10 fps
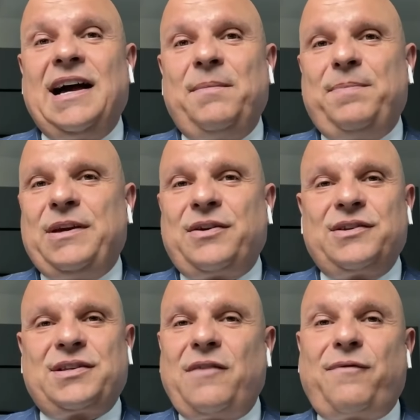
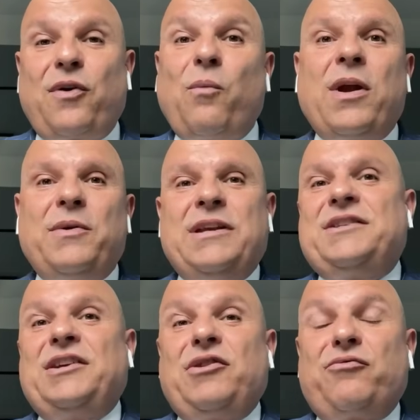because from what
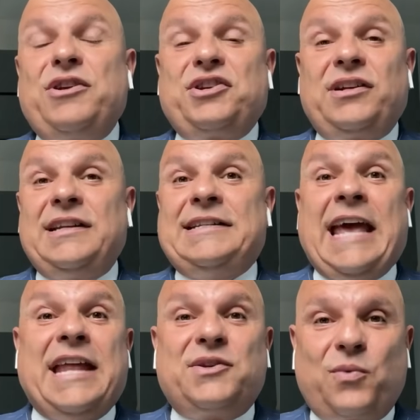his original
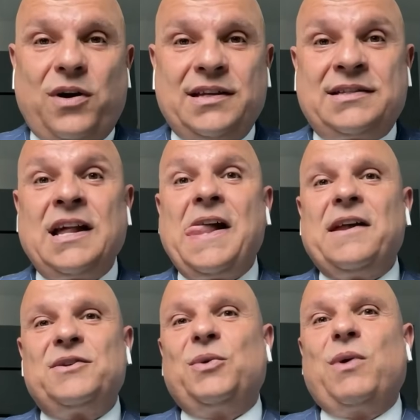intent was
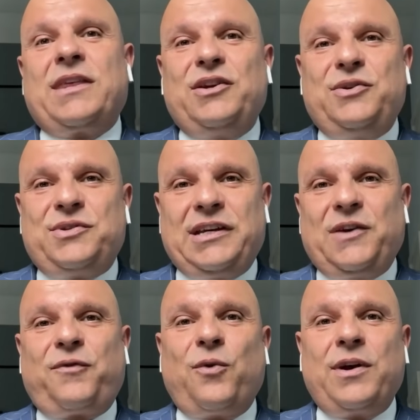to what they're using
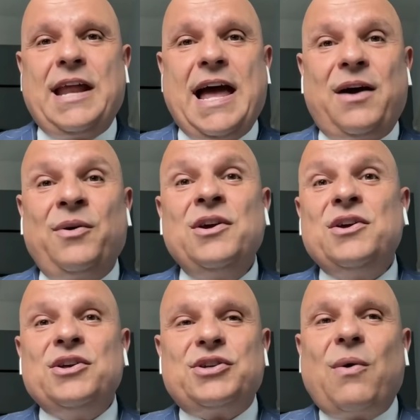it for now.
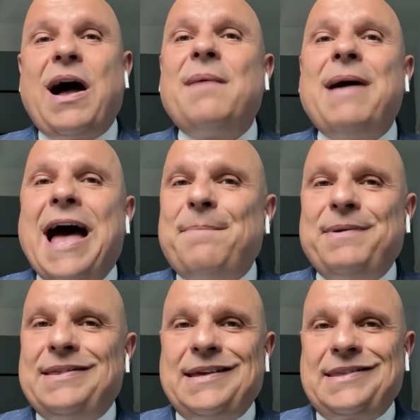So I'm
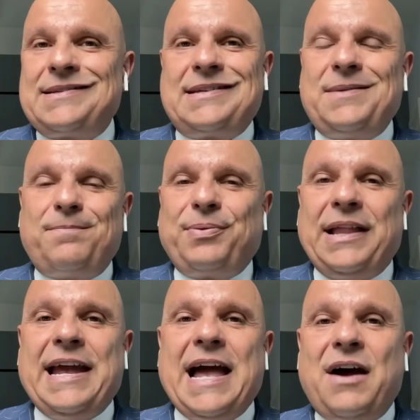happy that this didn't
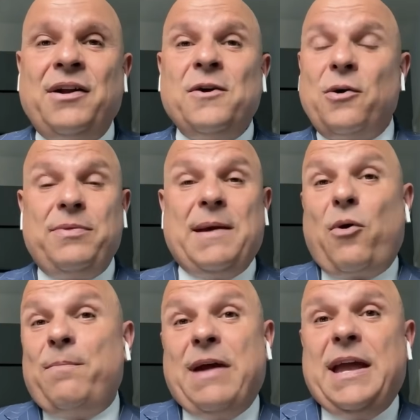play out.
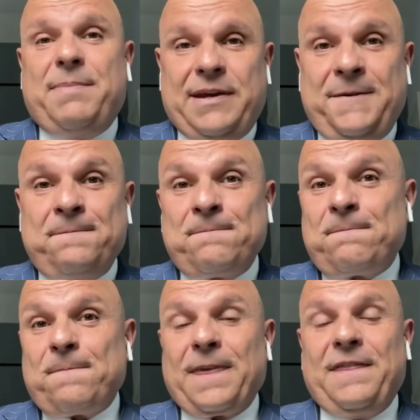Or maybe
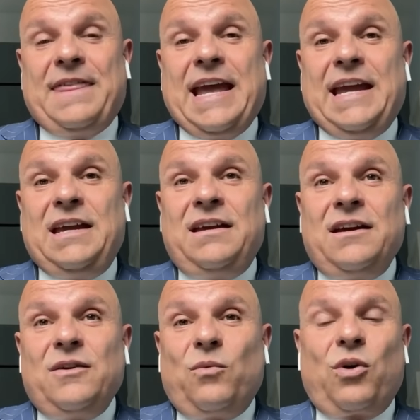they
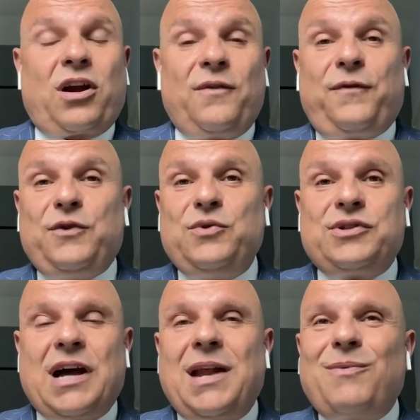were
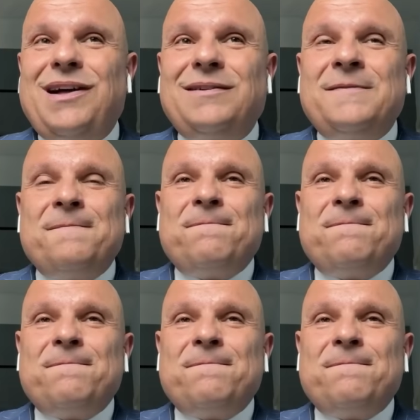confused on, well,